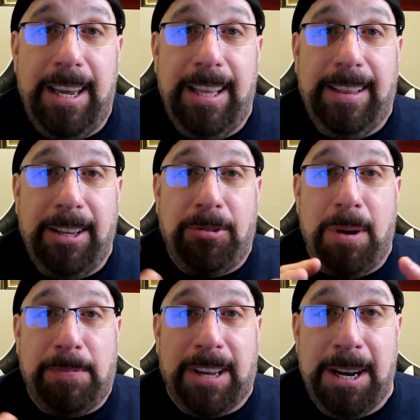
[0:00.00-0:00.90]
the
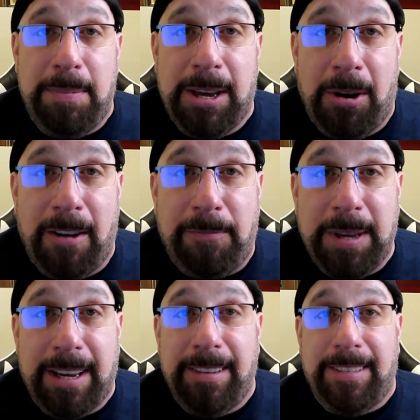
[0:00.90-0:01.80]
trip's going to be off
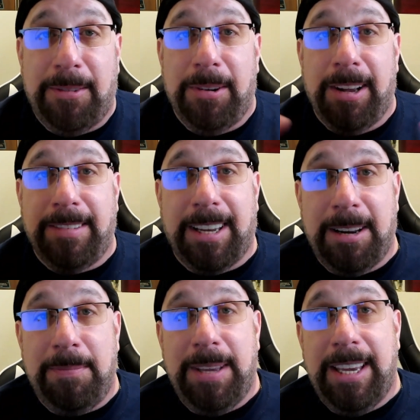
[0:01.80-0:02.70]
because the world's going
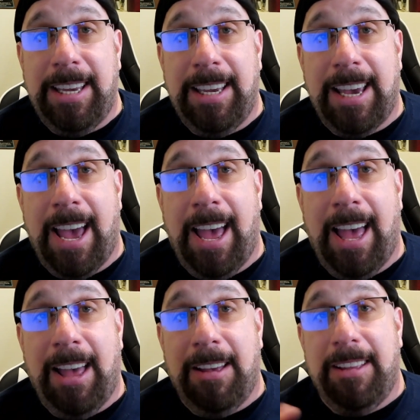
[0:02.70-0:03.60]
to be
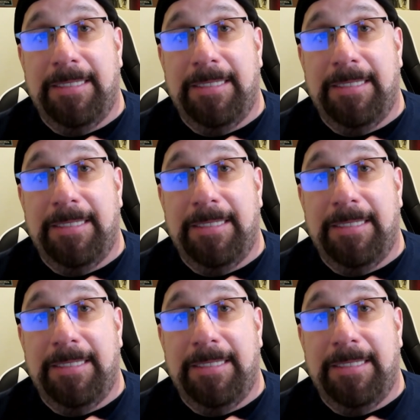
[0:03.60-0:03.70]
at